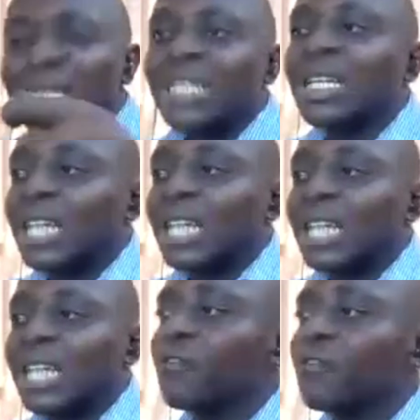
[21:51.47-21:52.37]
to
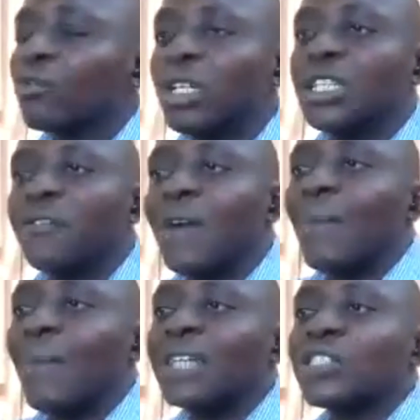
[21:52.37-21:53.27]
ascertain that if
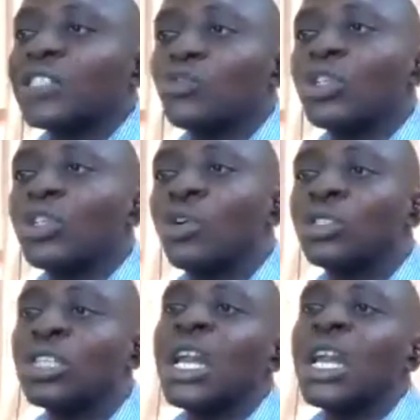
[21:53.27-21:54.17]
truly the farmer
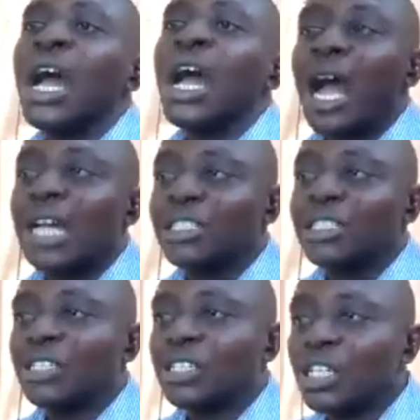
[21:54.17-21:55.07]
situation
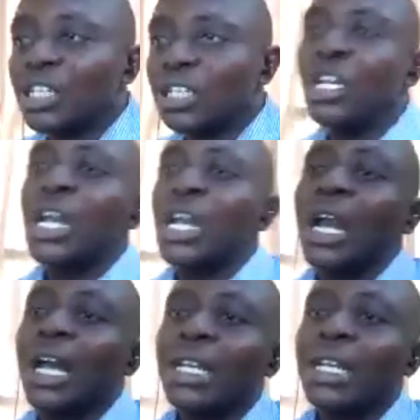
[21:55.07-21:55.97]
has changed.
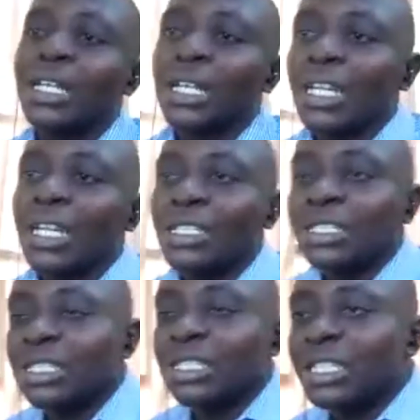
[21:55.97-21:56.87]

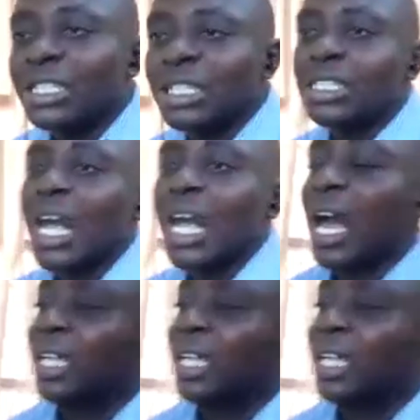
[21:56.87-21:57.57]
These